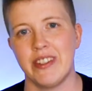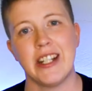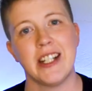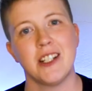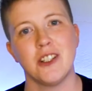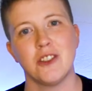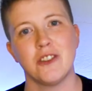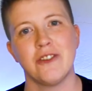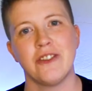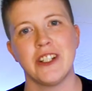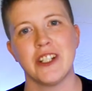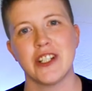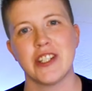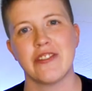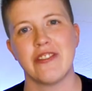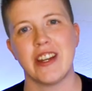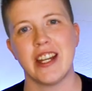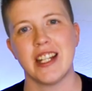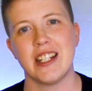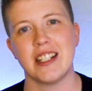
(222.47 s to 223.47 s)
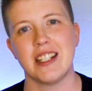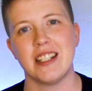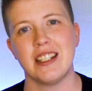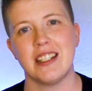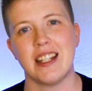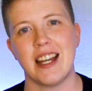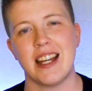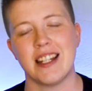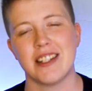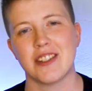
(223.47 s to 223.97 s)
Now, Fierce Fatty
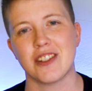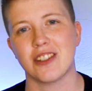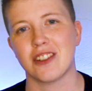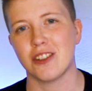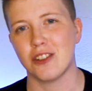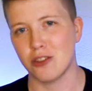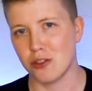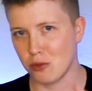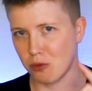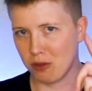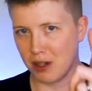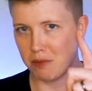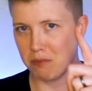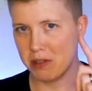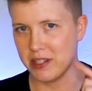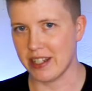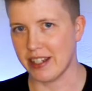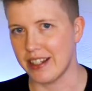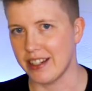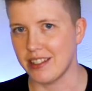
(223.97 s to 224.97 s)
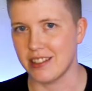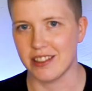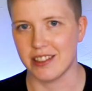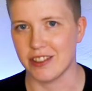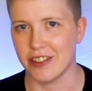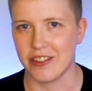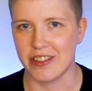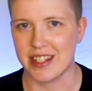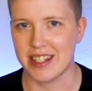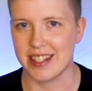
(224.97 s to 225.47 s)
has her own website
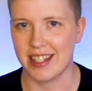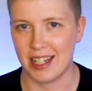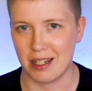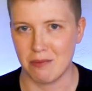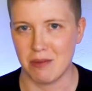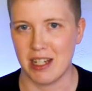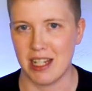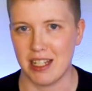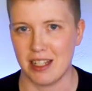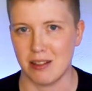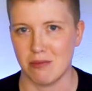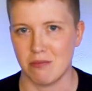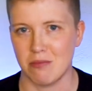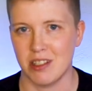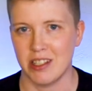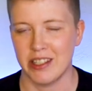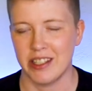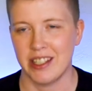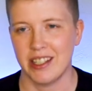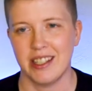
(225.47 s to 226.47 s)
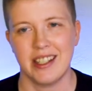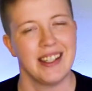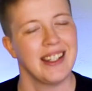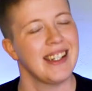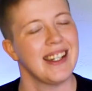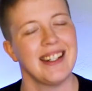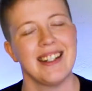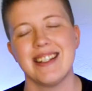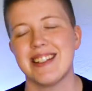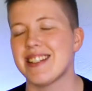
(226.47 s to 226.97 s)
under the same name,
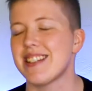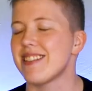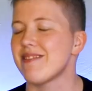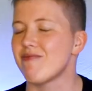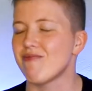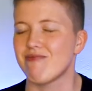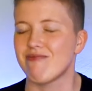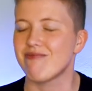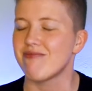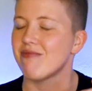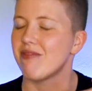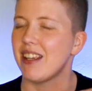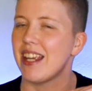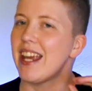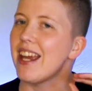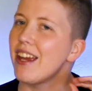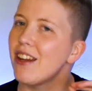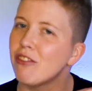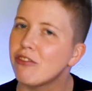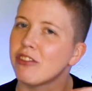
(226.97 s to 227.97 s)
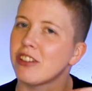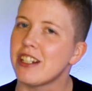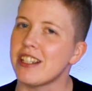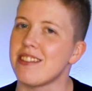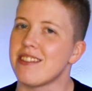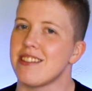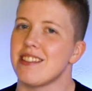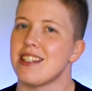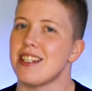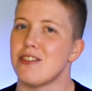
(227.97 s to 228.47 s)
and it's
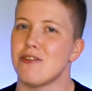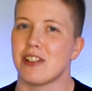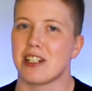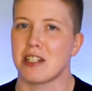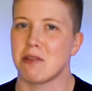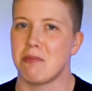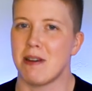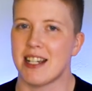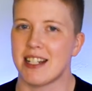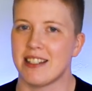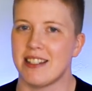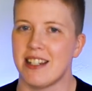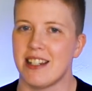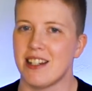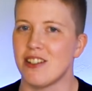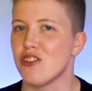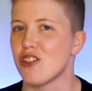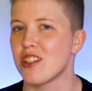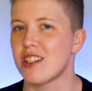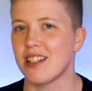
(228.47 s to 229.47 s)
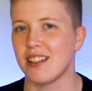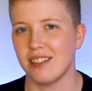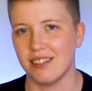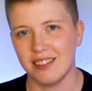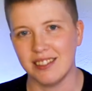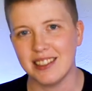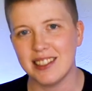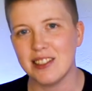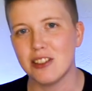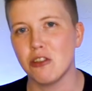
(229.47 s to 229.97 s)
everything you expected and just a
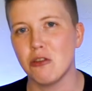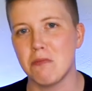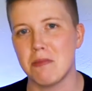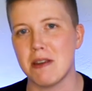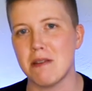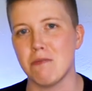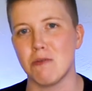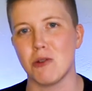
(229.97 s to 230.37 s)
little bit